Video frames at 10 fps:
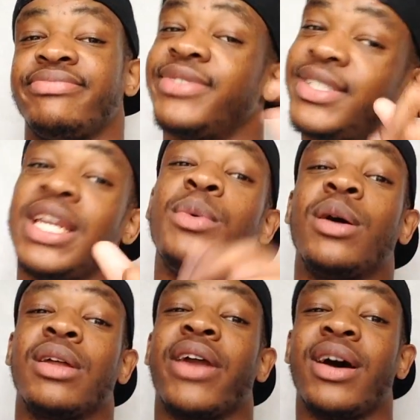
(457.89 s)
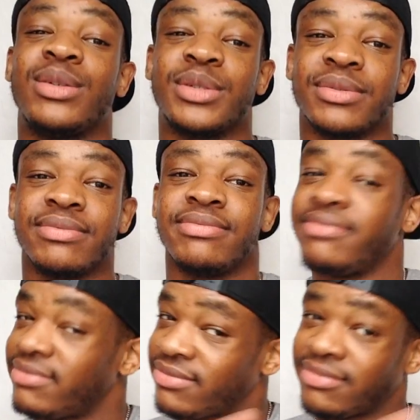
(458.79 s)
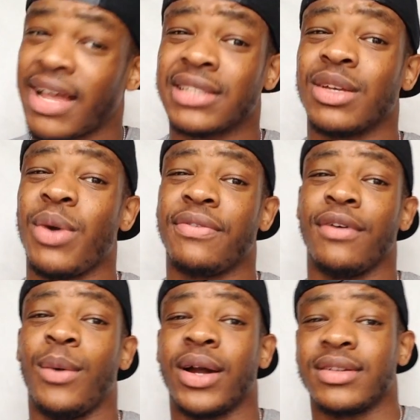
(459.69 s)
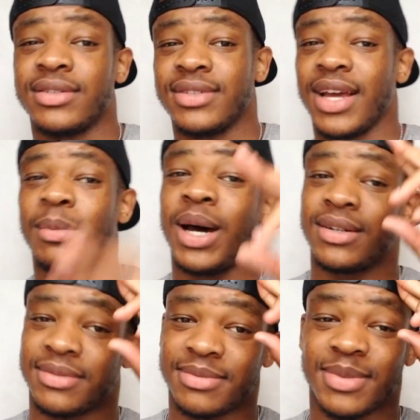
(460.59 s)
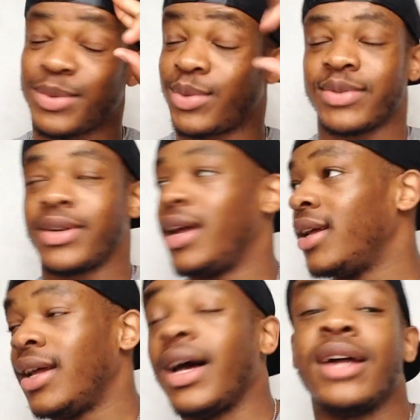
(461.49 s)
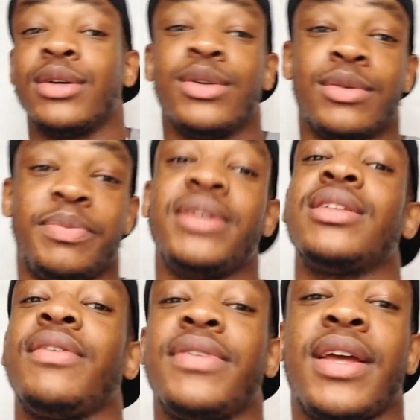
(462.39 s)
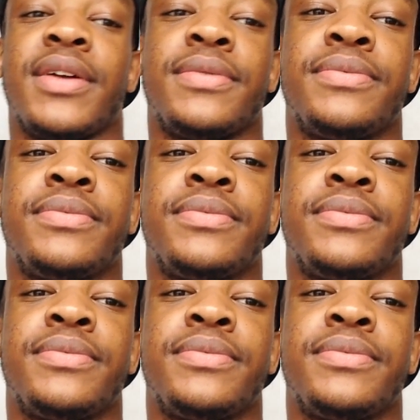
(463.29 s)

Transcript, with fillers: See the world around you. That's the way forward. Yeah, man. I don't know. Peace, love. Yeah.